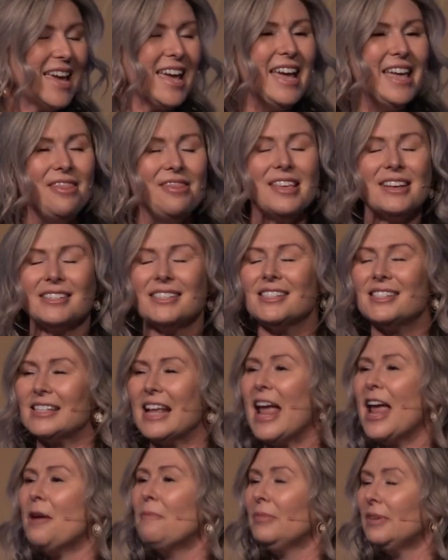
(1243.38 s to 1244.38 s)
In this
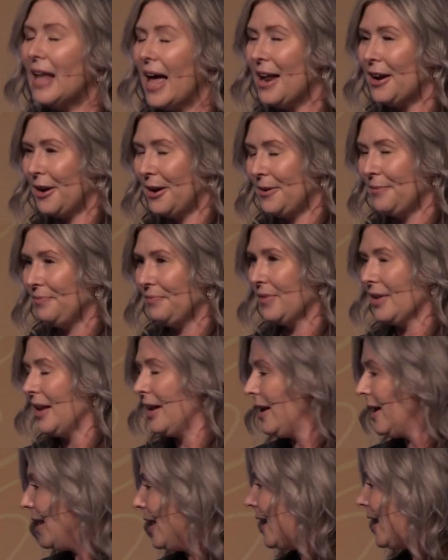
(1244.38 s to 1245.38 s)
same letter,
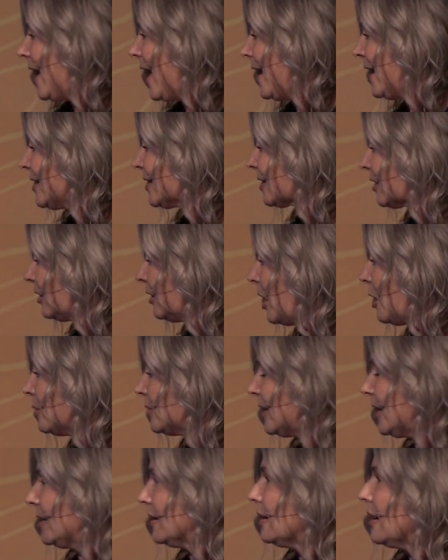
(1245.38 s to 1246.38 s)
in his
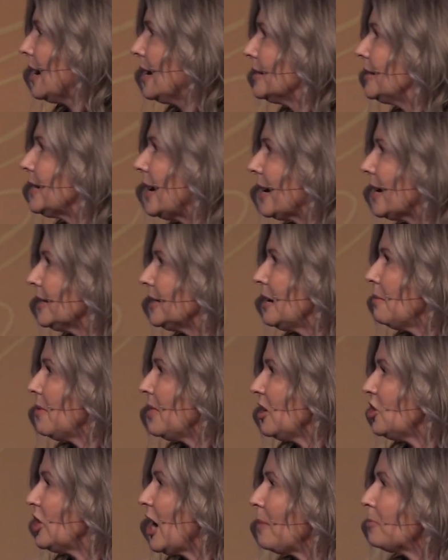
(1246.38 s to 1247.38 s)
closing in 2
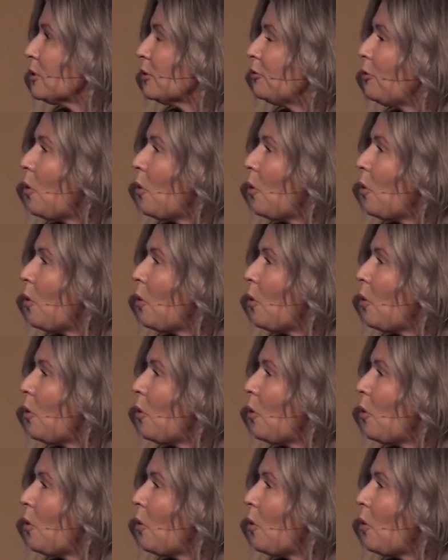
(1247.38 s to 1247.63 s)
Timothy chapter